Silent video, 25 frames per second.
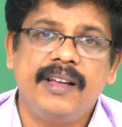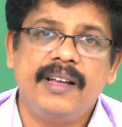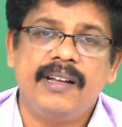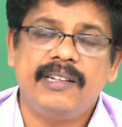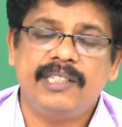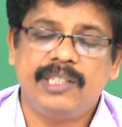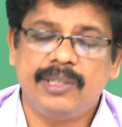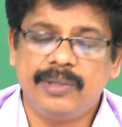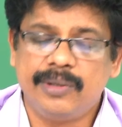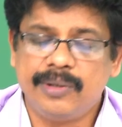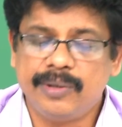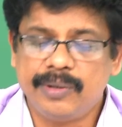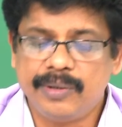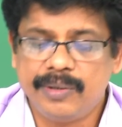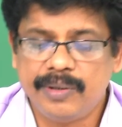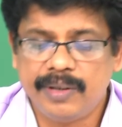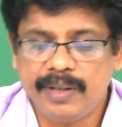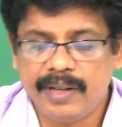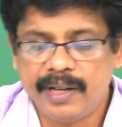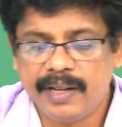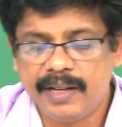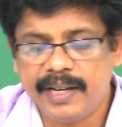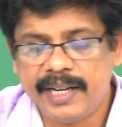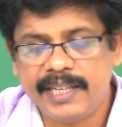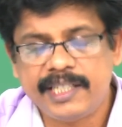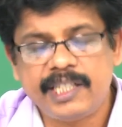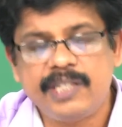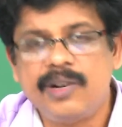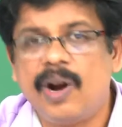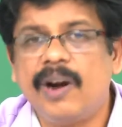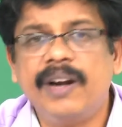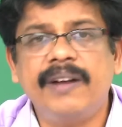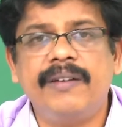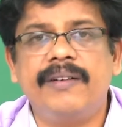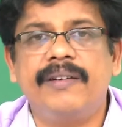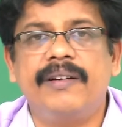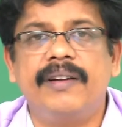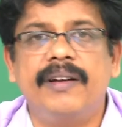So, it is
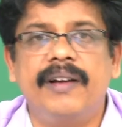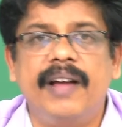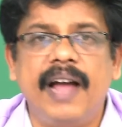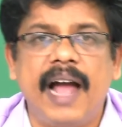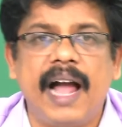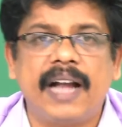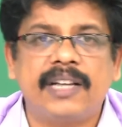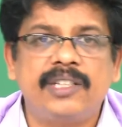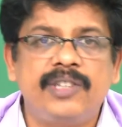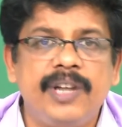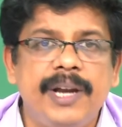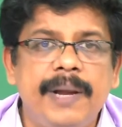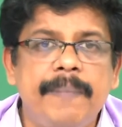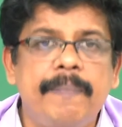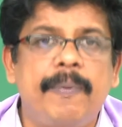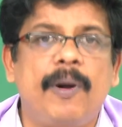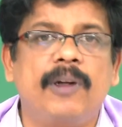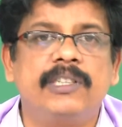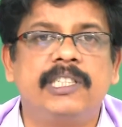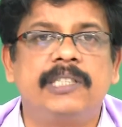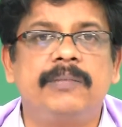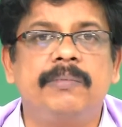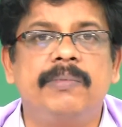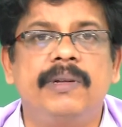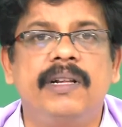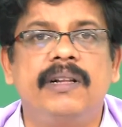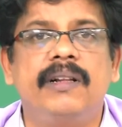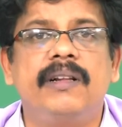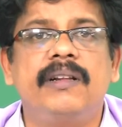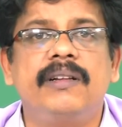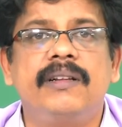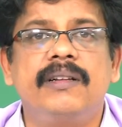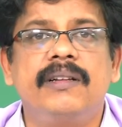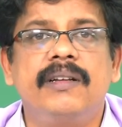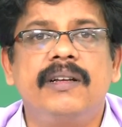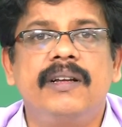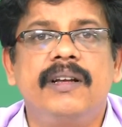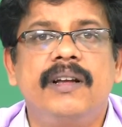not actually possible
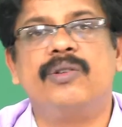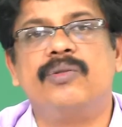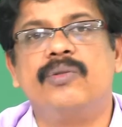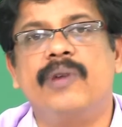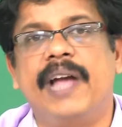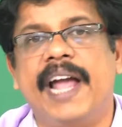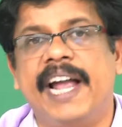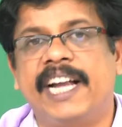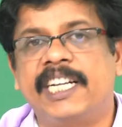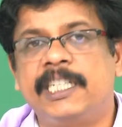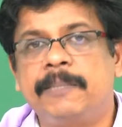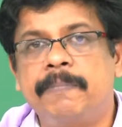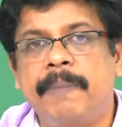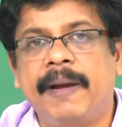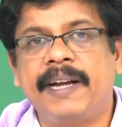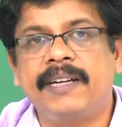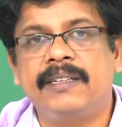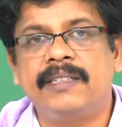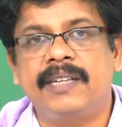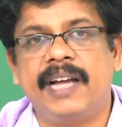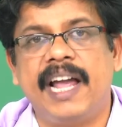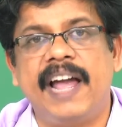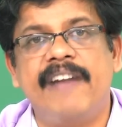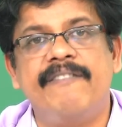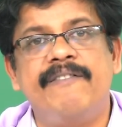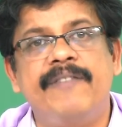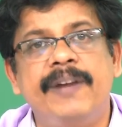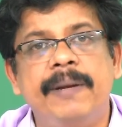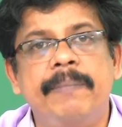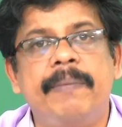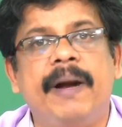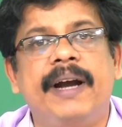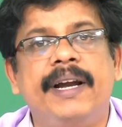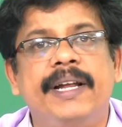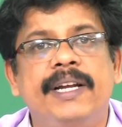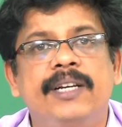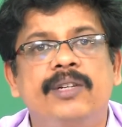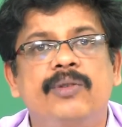to expect
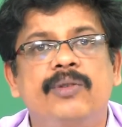everybody